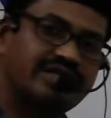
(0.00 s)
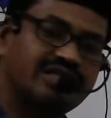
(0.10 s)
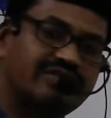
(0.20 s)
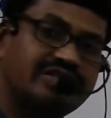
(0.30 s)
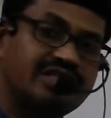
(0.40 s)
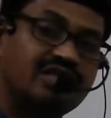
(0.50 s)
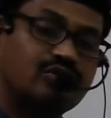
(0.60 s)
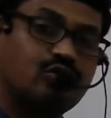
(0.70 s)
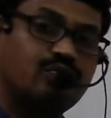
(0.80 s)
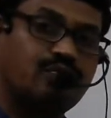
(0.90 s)
otherwise
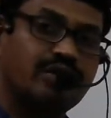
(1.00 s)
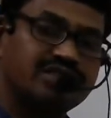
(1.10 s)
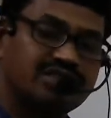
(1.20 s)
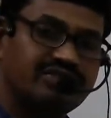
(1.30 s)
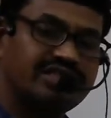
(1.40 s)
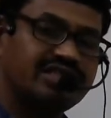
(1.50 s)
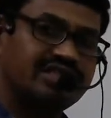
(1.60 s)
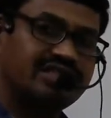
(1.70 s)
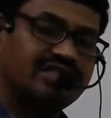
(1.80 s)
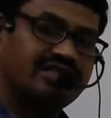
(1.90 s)
electropositivity,
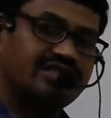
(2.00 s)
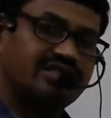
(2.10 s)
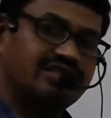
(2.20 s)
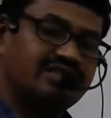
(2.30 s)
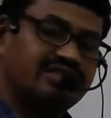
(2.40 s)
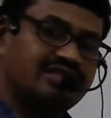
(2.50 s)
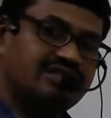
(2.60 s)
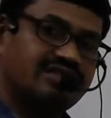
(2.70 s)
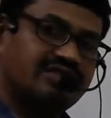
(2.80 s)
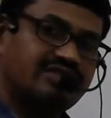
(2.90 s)

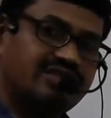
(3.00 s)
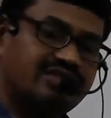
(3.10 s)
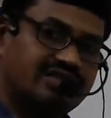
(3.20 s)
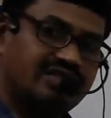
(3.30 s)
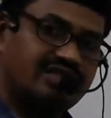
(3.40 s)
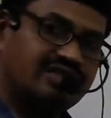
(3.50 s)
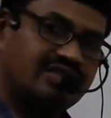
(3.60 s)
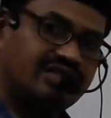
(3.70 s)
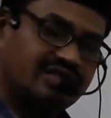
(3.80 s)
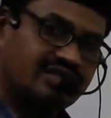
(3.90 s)
otherwise
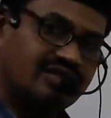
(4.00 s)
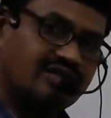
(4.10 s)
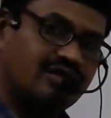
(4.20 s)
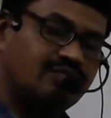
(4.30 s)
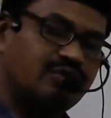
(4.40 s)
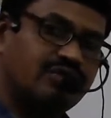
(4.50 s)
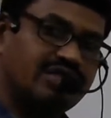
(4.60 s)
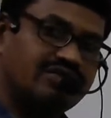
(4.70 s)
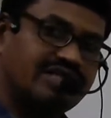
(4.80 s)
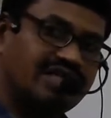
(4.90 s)
the compound,
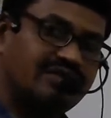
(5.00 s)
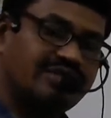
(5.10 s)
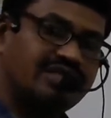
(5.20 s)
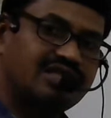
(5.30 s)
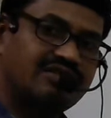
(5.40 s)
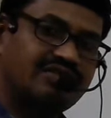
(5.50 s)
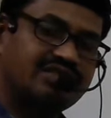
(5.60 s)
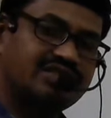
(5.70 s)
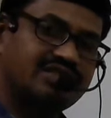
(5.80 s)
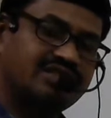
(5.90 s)
other the element
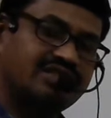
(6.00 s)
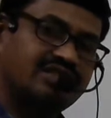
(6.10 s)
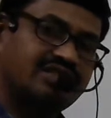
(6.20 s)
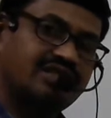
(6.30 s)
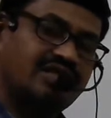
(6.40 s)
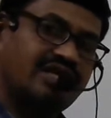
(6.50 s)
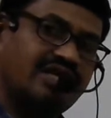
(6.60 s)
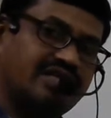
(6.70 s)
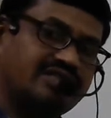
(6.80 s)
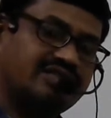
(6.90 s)
which
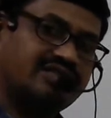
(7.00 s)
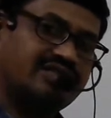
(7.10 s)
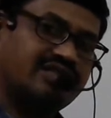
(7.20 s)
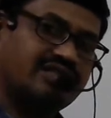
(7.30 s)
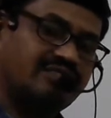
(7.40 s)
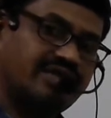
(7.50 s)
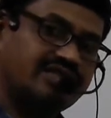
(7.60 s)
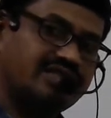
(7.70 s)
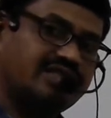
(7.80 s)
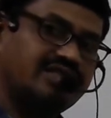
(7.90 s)
has
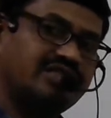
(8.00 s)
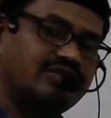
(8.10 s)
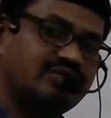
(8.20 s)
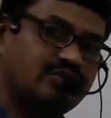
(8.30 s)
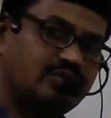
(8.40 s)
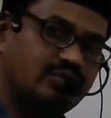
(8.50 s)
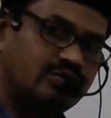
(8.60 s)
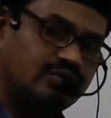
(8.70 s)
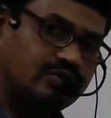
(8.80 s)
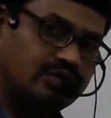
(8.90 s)
capacity to
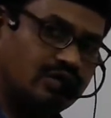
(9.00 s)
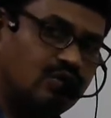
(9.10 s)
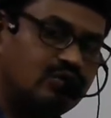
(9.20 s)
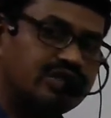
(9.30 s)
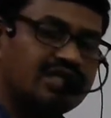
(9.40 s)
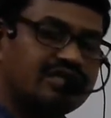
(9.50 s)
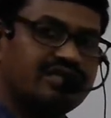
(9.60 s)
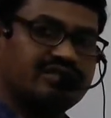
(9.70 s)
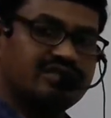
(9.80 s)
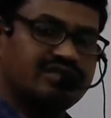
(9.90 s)
lose
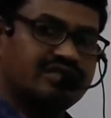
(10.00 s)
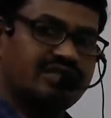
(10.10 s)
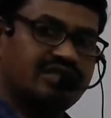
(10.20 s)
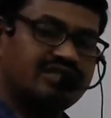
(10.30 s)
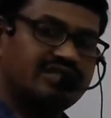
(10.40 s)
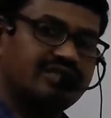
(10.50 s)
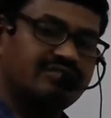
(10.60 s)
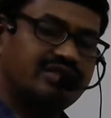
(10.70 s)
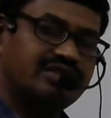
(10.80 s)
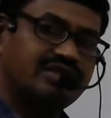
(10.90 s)
electrons is nothing but